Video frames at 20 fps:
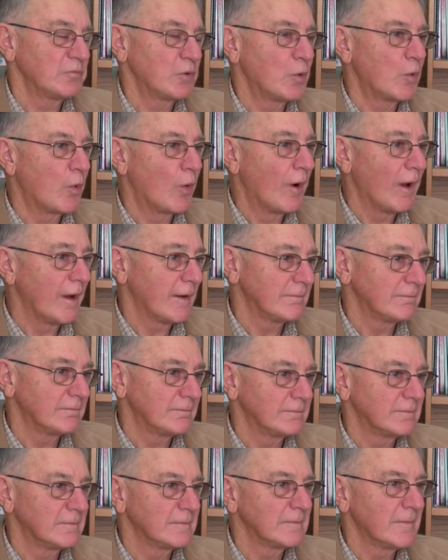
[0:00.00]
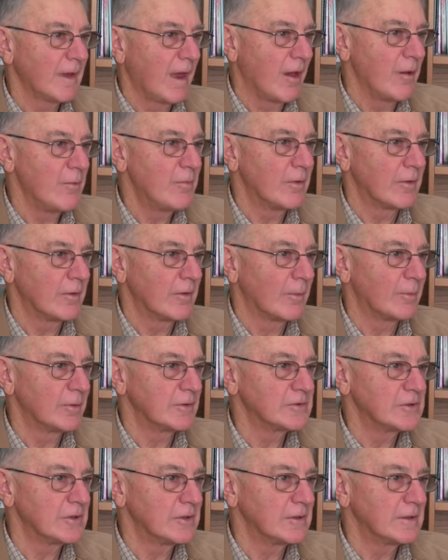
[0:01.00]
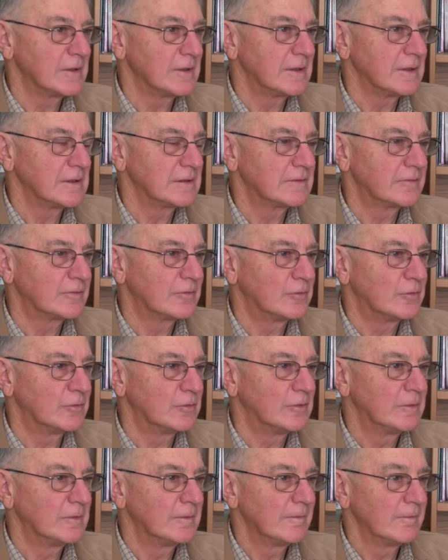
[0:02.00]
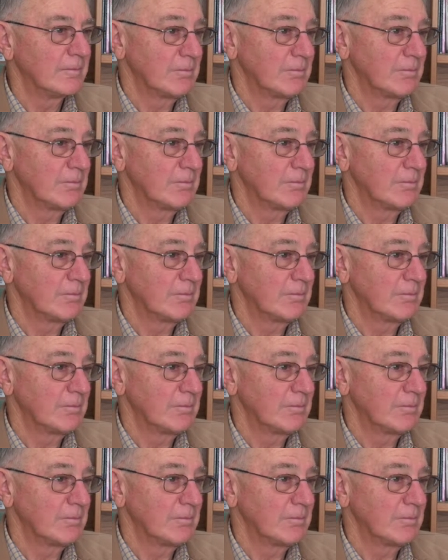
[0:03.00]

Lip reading: quite open opportunities for